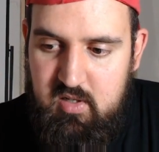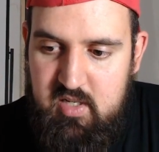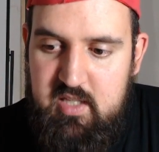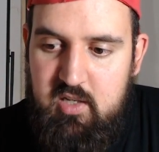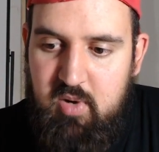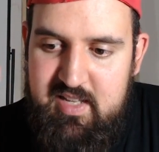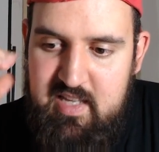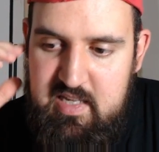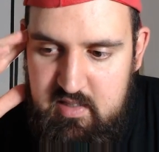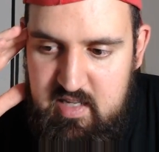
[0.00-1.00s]
in a way
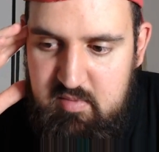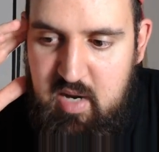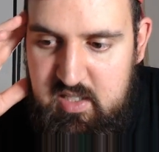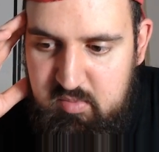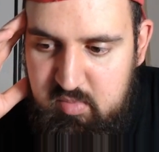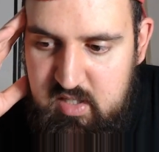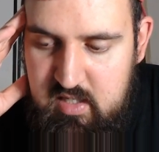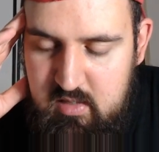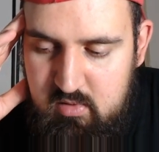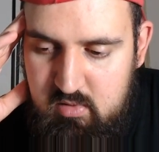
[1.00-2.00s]
they, they might
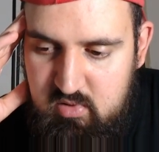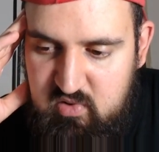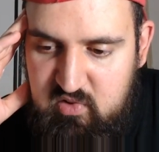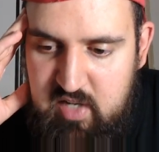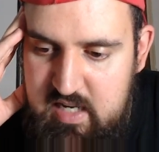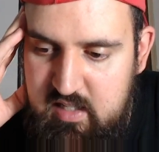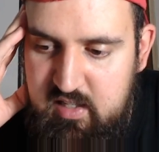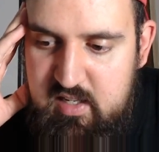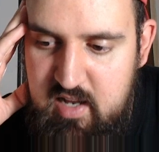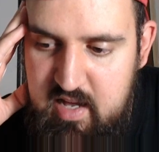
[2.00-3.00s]
be
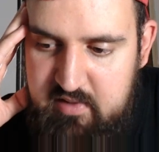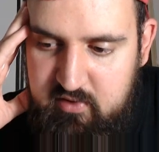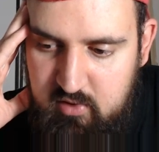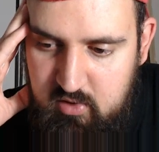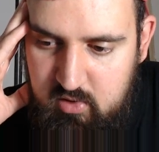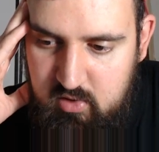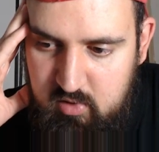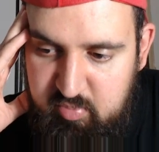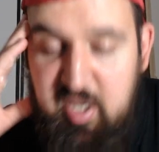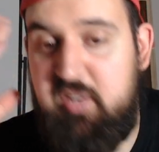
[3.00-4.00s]
slightly less uh,
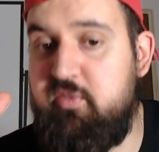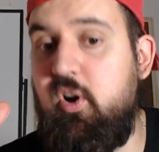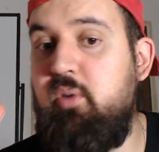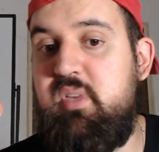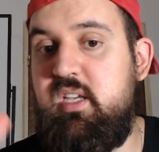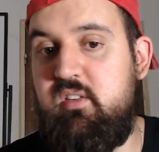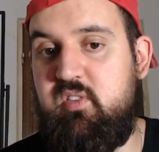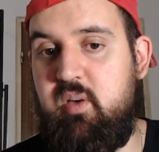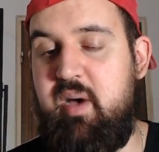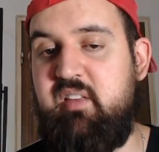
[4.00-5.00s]
performing in
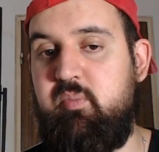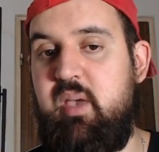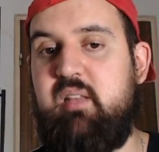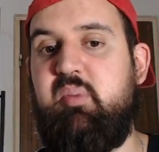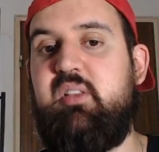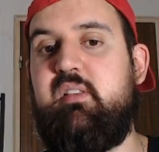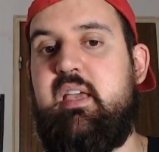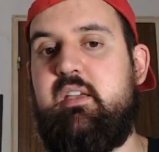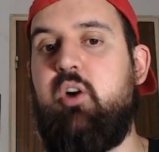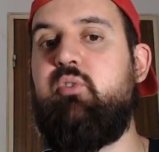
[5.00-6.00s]
some aspect, but
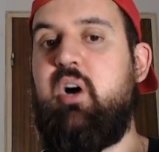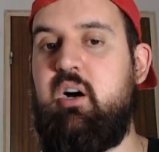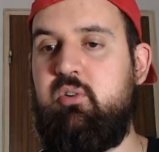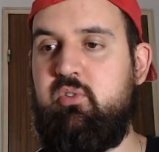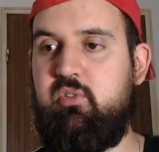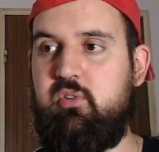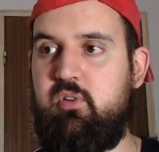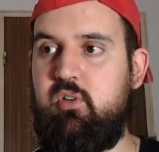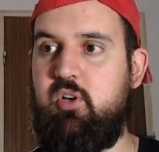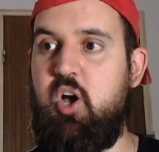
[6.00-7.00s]
they arouse
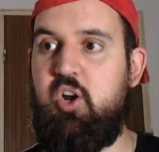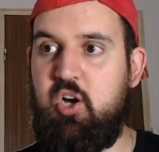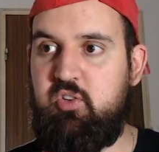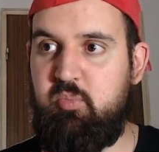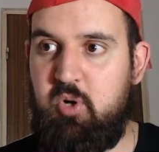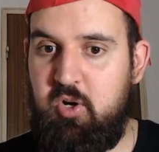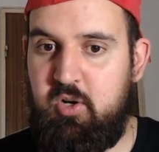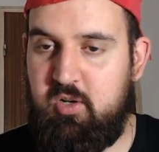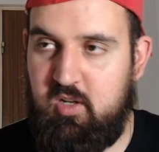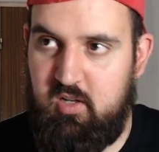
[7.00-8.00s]
a lot
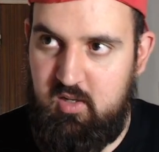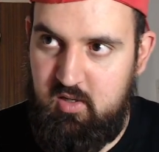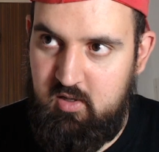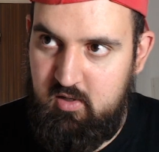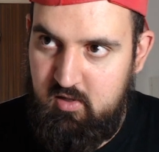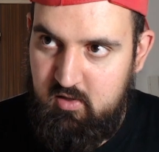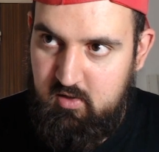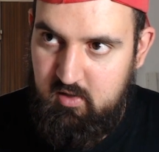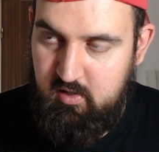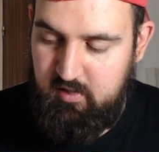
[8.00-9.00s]
more
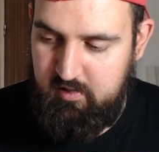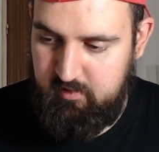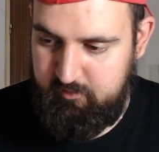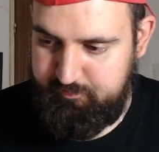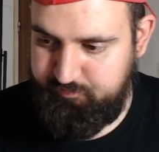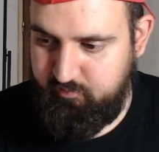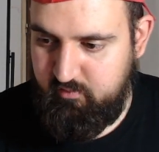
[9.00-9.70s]
um,